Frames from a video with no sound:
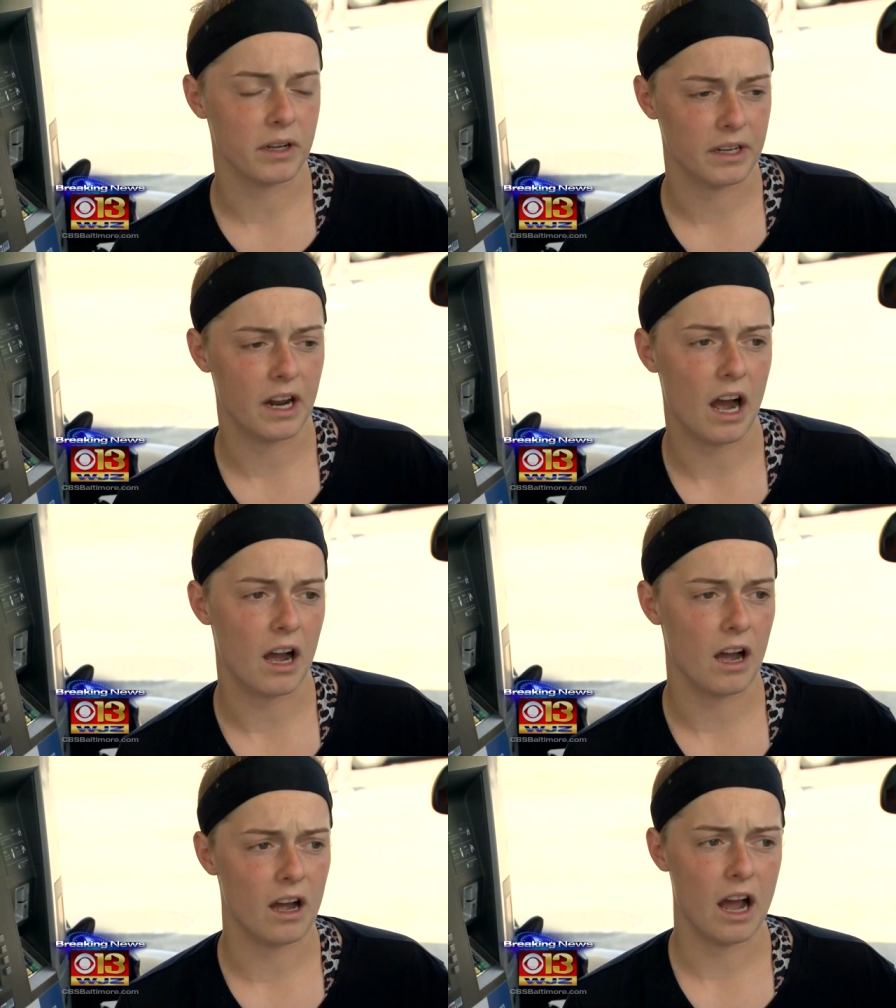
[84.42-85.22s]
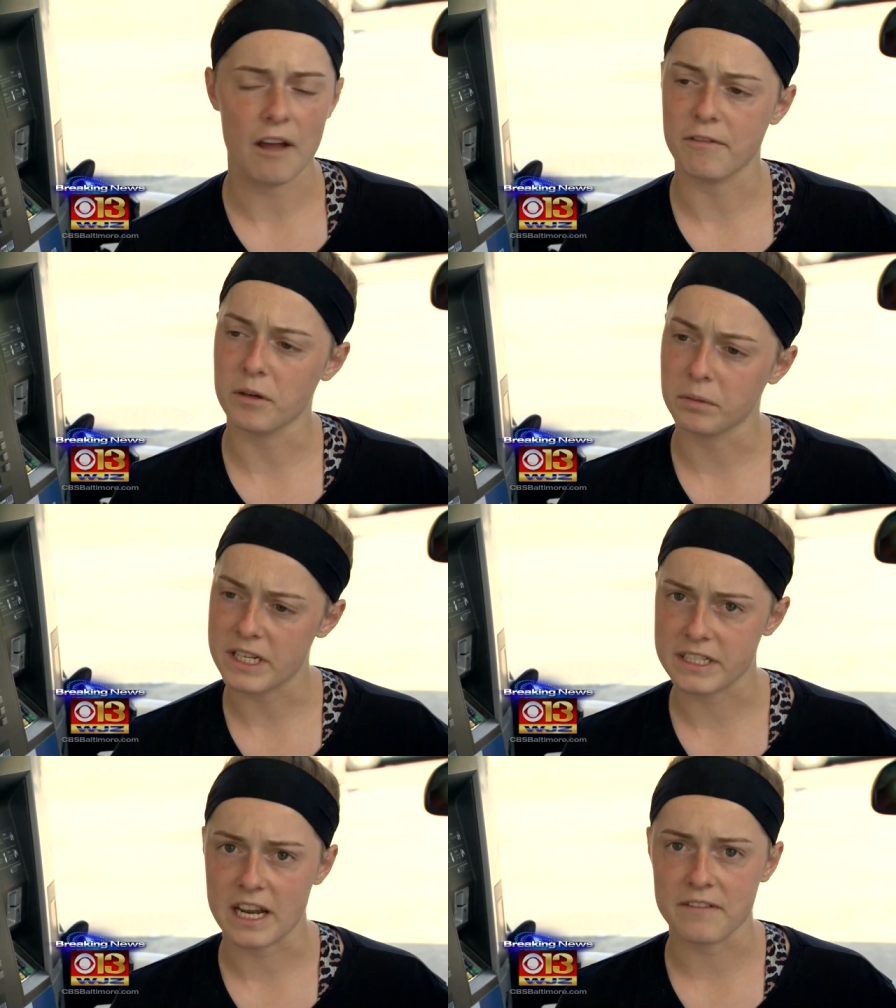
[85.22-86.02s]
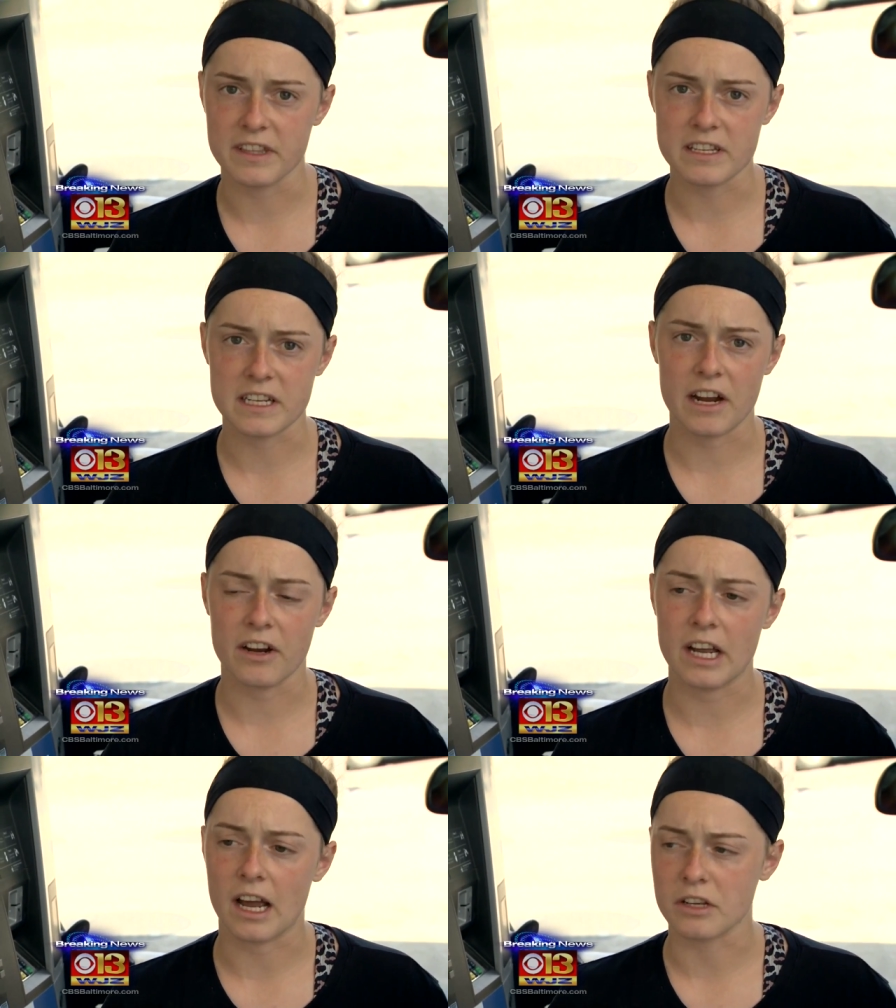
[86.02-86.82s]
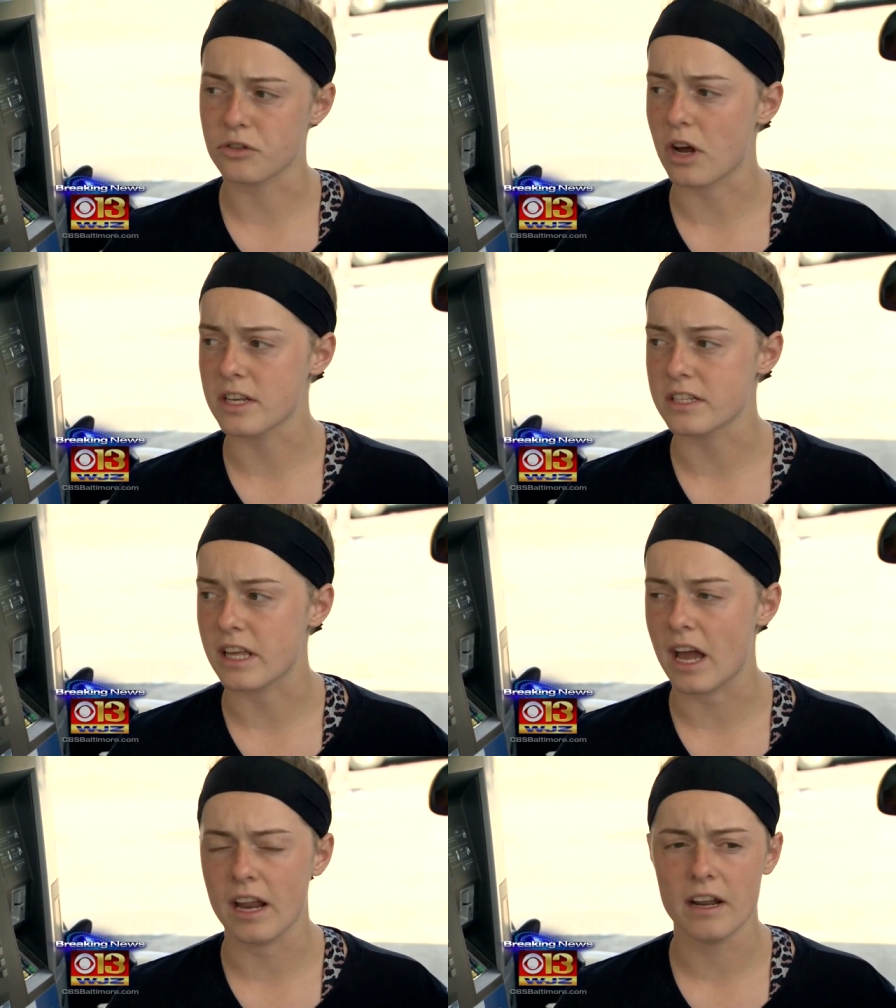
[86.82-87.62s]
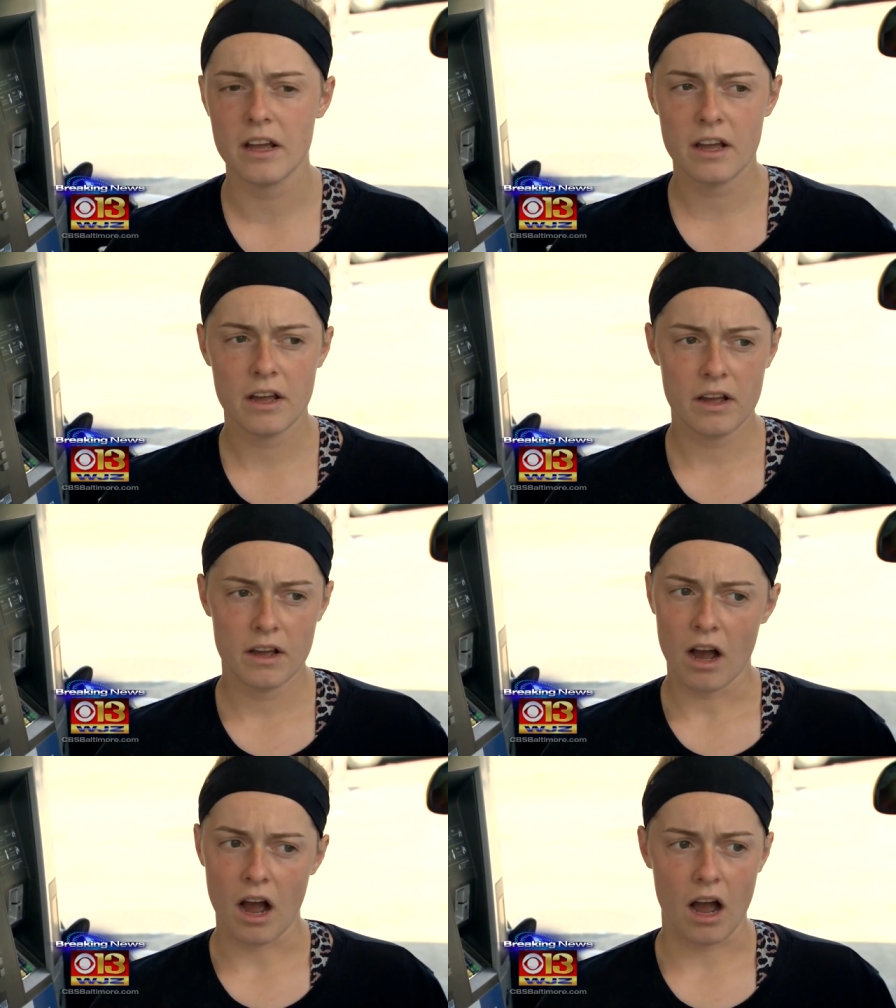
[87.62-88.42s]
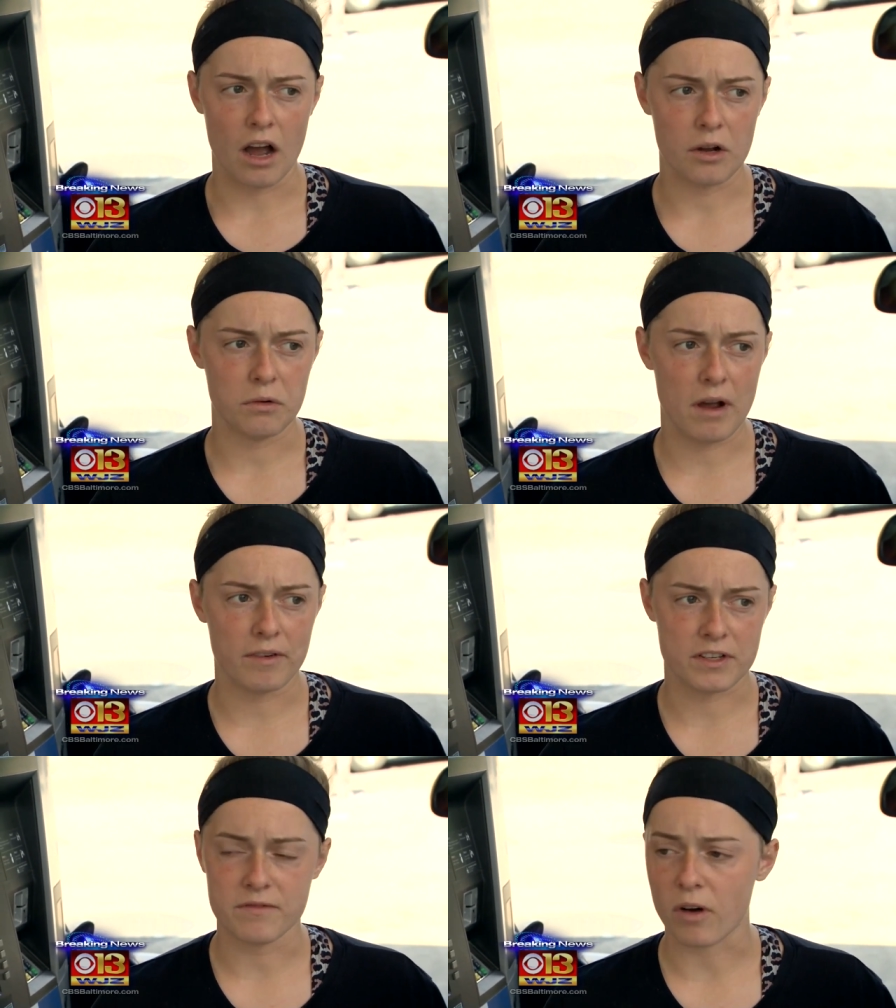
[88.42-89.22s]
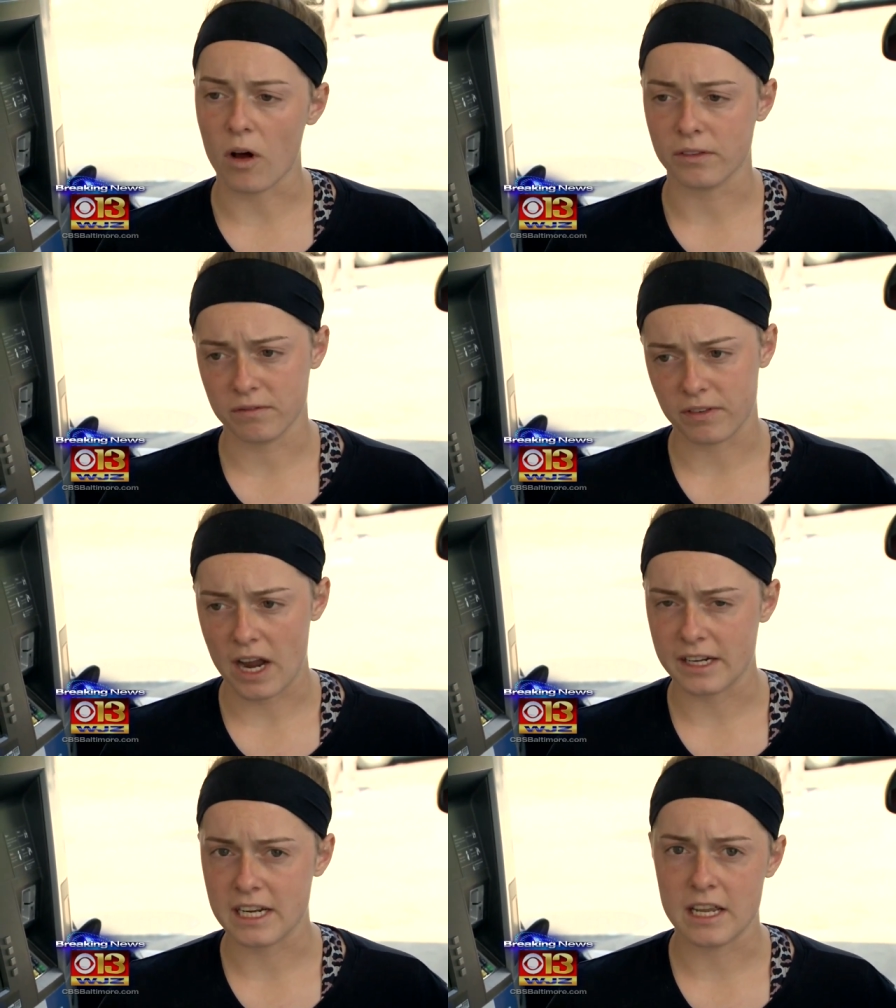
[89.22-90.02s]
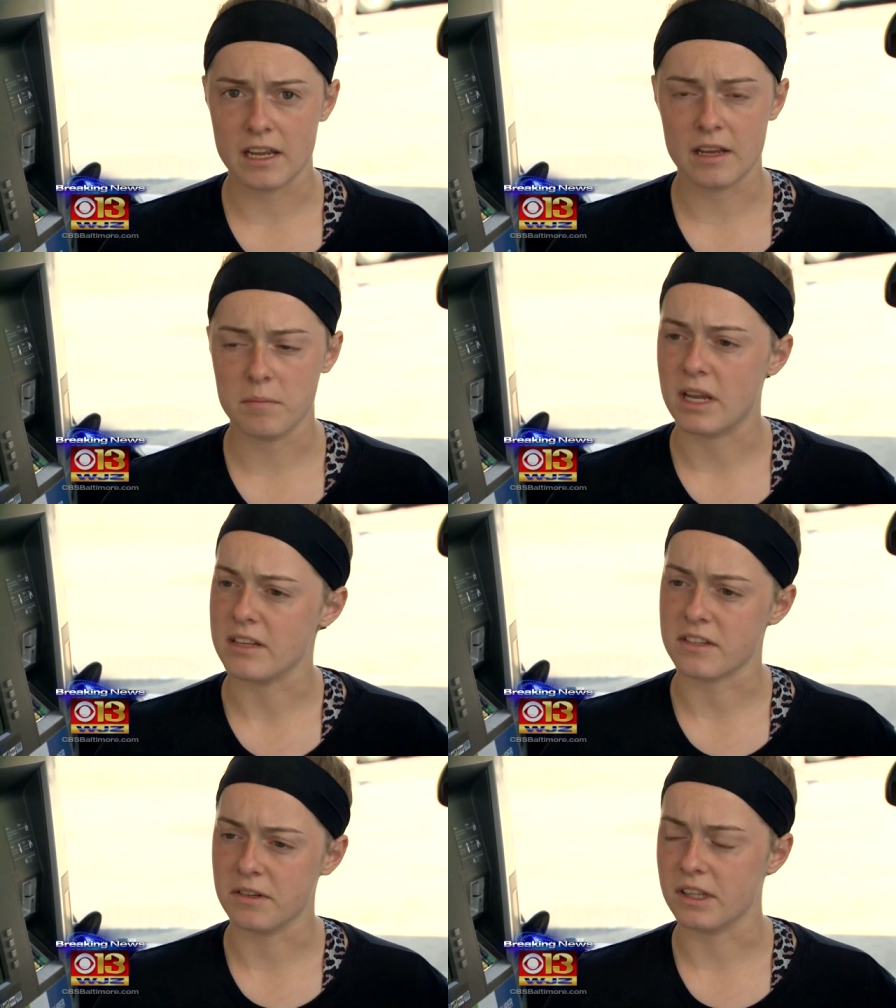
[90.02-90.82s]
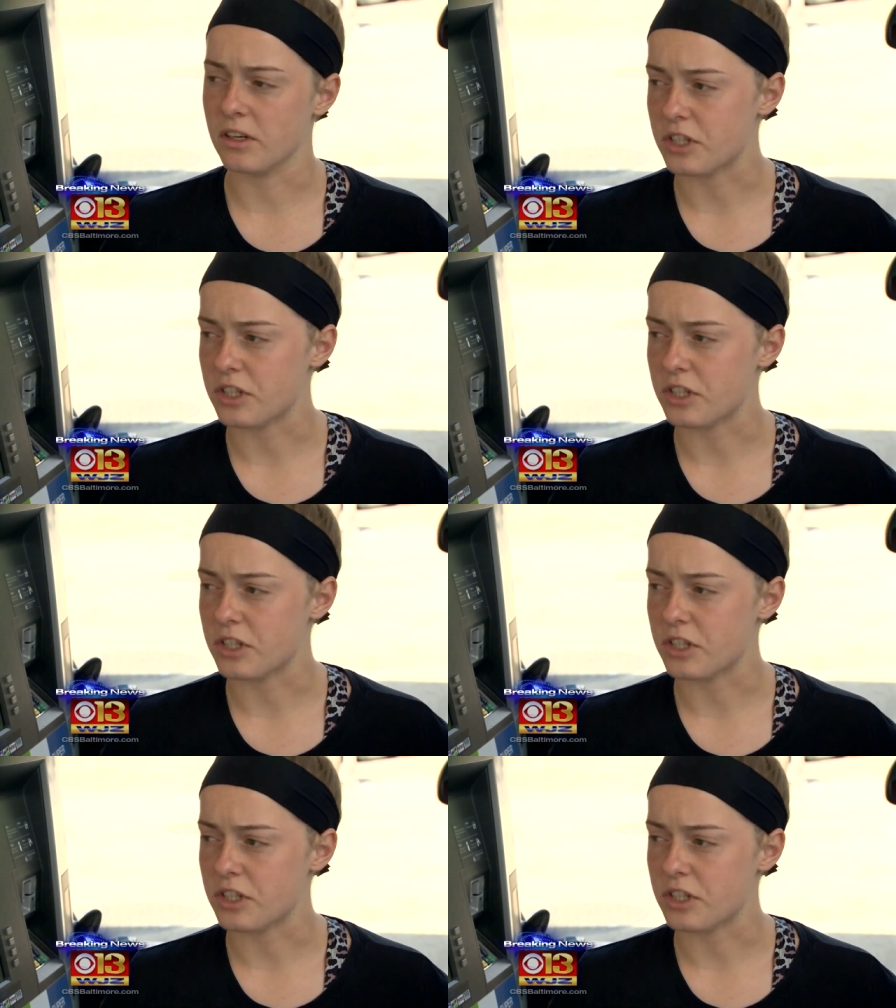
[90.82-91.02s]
but uh, I feel pretty safe in this area. I trust that uh, whoever's involved in finding him is doing their